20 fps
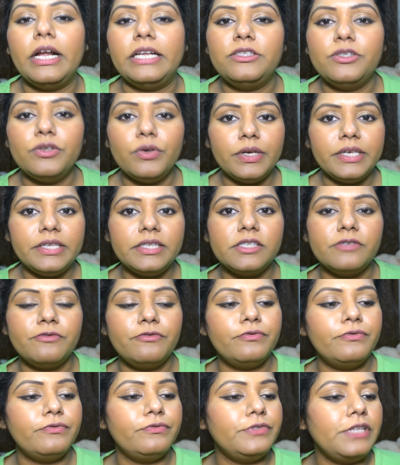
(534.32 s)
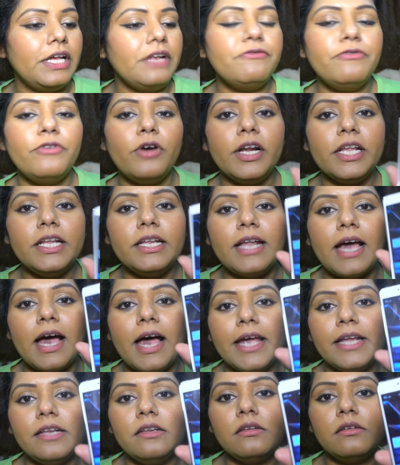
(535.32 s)
Right, so it's
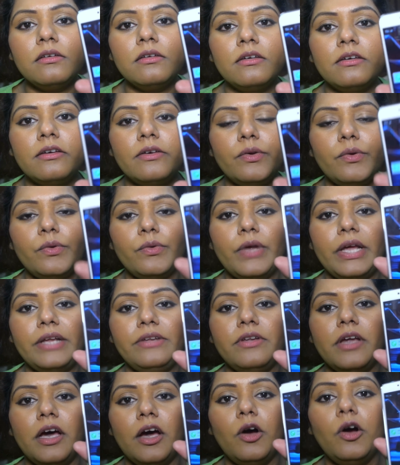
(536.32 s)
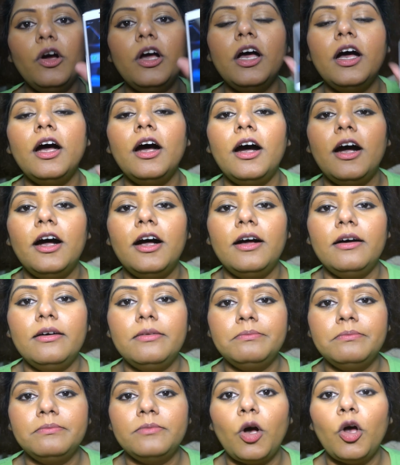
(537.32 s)
10:49 right now,
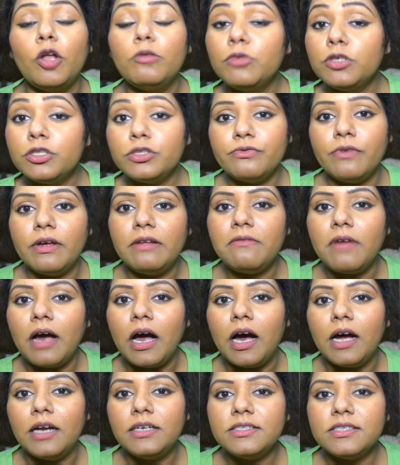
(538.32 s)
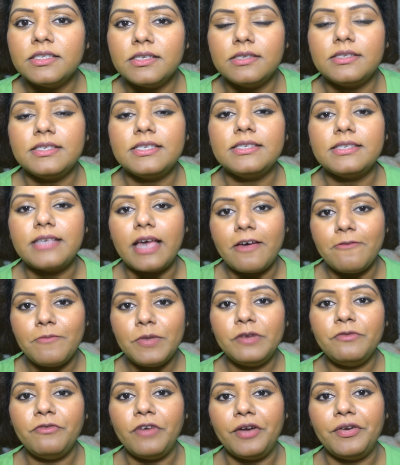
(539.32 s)
almost 12 hours since I have
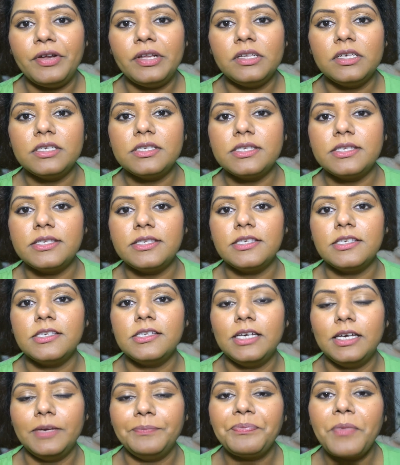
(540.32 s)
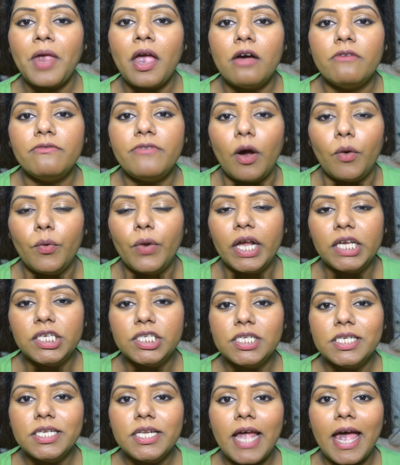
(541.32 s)
been wearing this
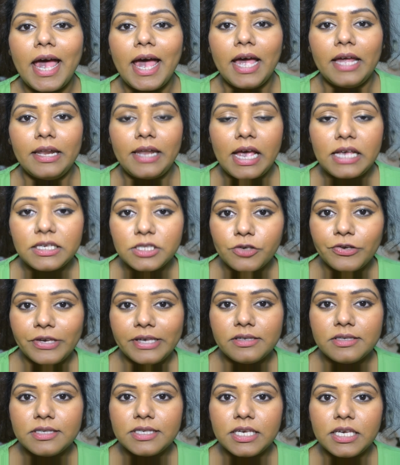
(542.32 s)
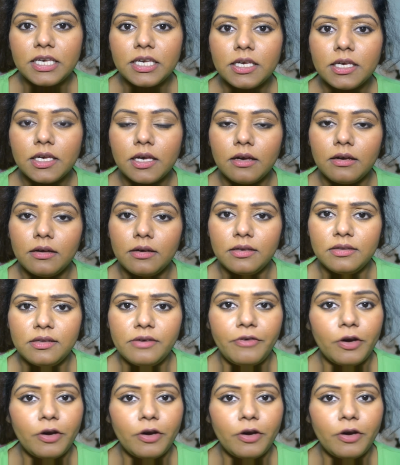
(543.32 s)
foundation, and as you can see, the